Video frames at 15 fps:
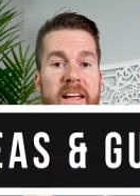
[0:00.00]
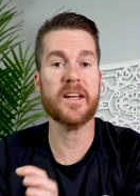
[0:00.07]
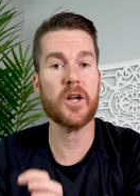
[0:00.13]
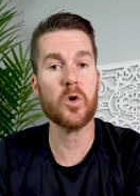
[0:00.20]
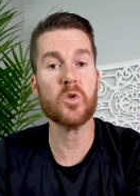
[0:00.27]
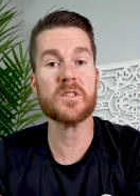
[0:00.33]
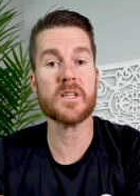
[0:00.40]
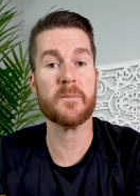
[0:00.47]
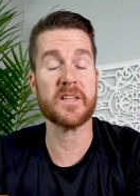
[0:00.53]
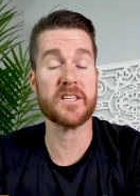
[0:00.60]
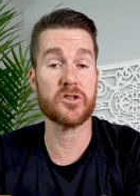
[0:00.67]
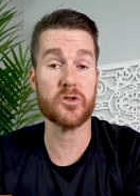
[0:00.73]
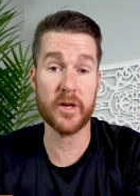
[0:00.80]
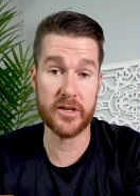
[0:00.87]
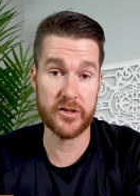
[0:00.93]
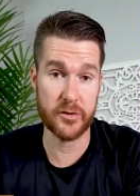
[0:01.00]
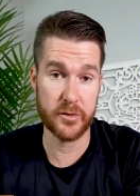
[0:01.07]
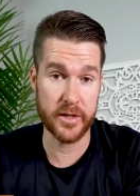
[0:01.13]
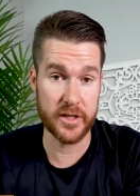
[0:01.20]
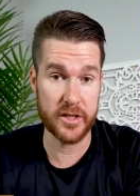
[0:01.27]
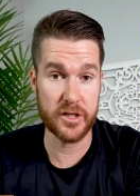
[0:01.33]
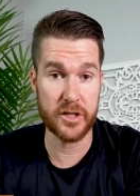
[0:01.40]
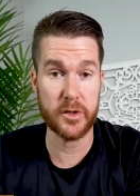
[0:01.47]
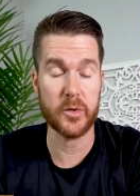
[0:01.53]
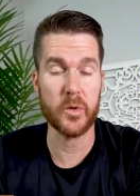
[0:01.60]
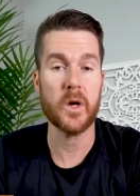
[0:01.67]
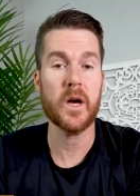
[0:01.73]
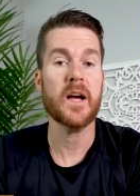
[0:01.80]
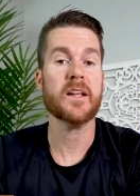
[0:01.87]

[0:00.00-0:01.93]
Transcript: know some of these tricks you can do